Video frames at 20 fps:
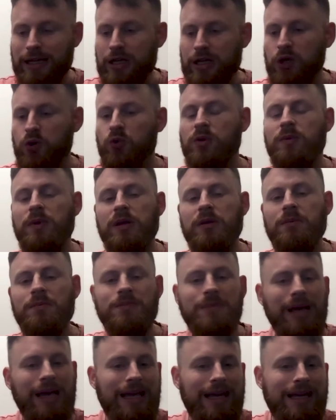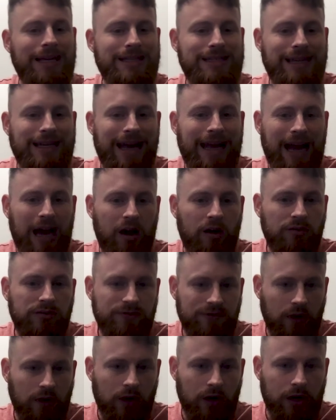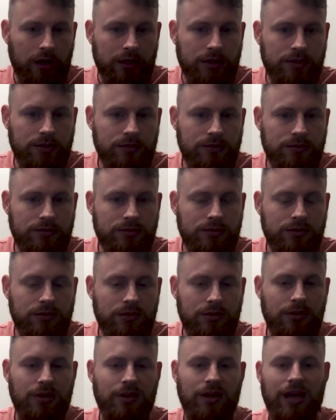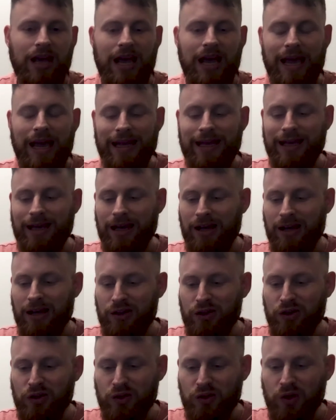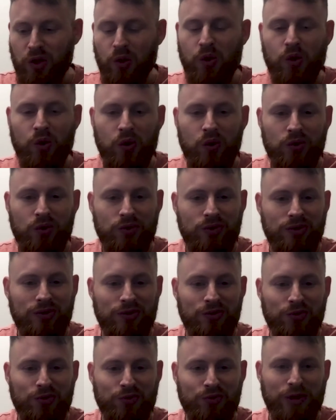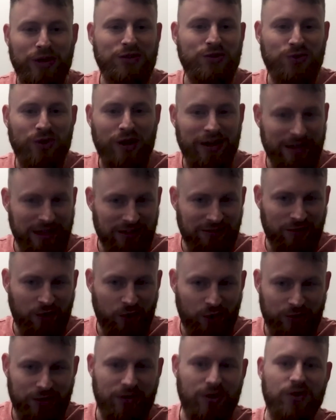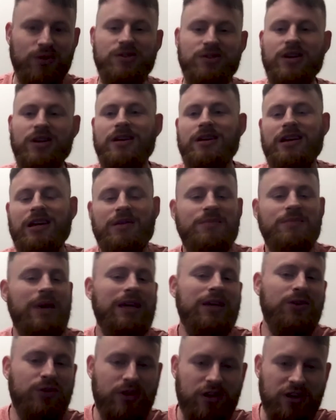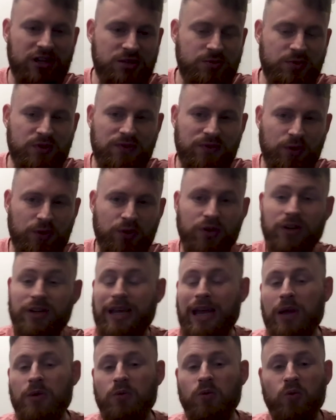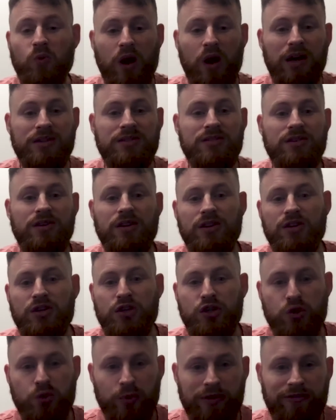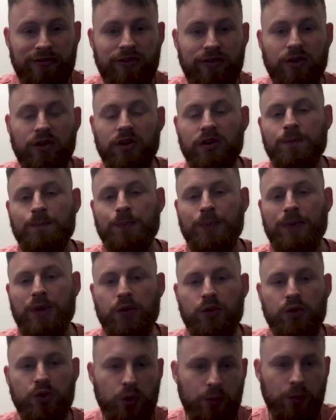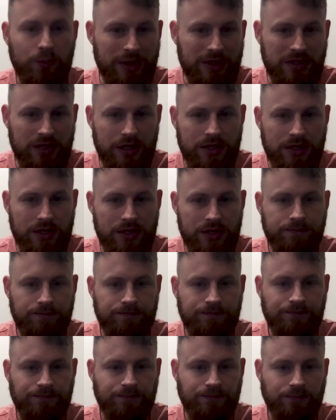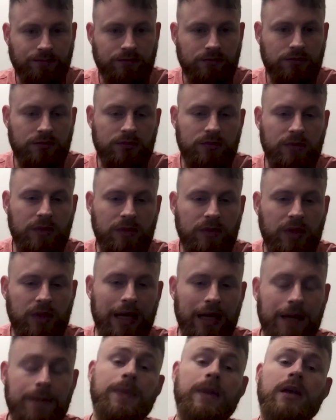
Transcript: You would be amazed at how far a local restaurant gift card goes in making your customers feel good and want to refer your business. Okay.